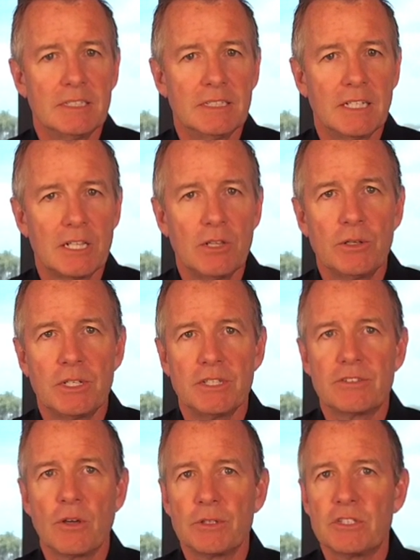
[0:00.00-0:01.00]
included.
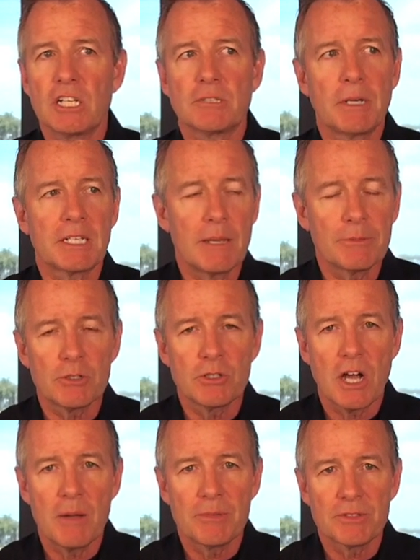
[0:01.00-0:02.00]
So we talked about chemical
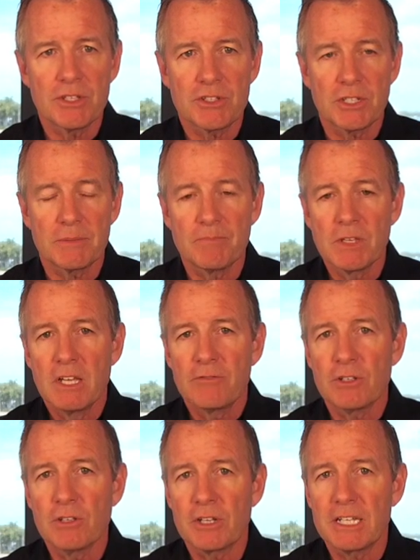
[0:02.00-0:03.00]
composition. If
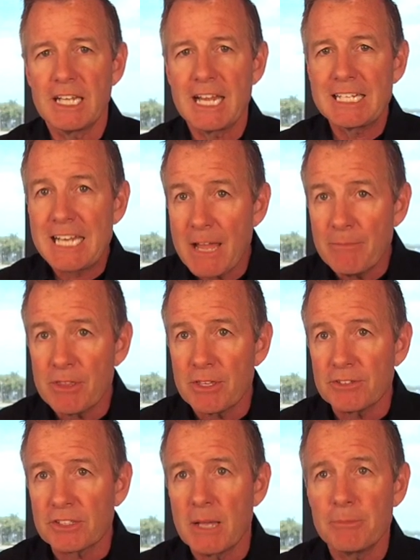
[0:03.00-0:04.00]
you're looking at an
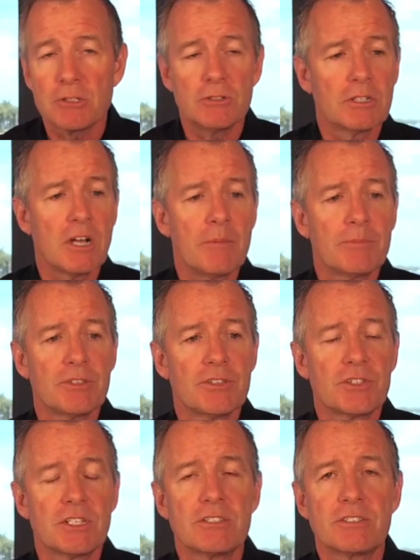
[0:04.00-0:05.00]
amethyst, chemical
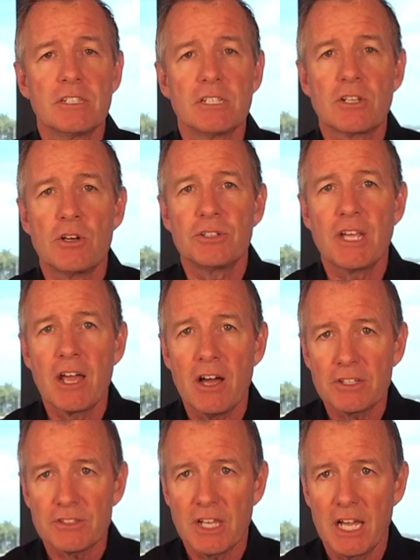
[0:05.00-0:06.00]
composition is silicon
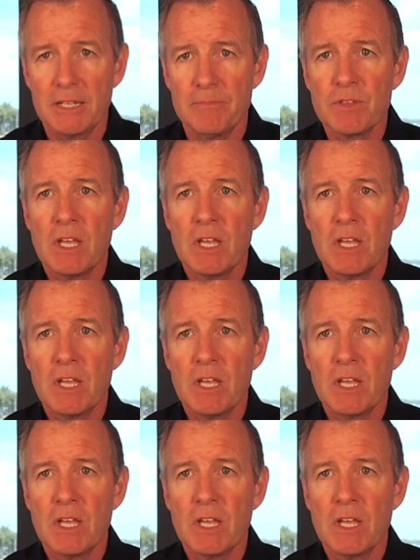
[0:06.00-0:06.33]
dioxide.